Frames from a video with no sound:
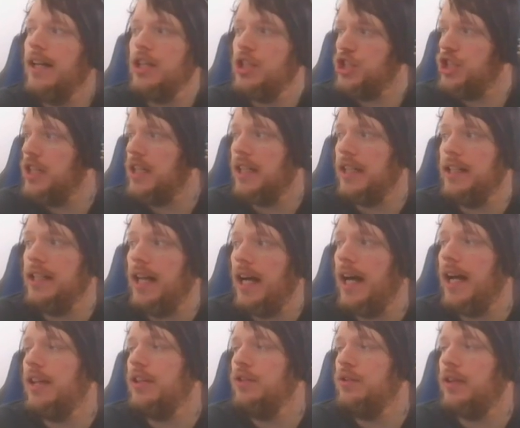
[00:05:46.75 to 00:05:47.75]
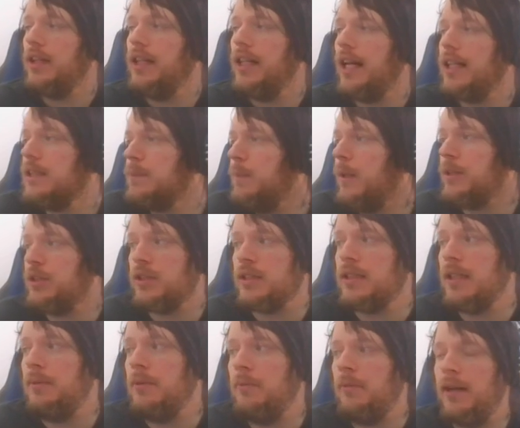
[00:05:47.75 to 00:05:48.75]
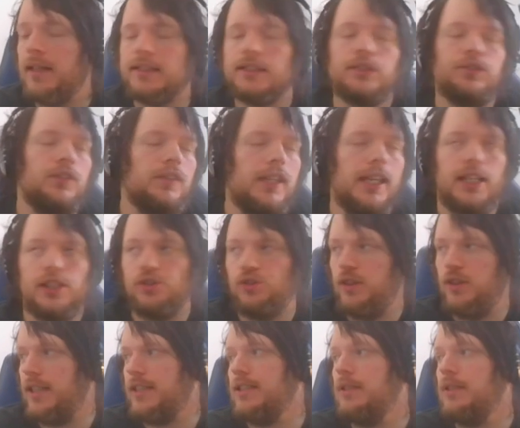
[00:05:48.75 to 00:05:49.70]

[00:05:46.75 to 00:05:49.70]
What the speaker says: you cannot special summon monsters from the extra deck.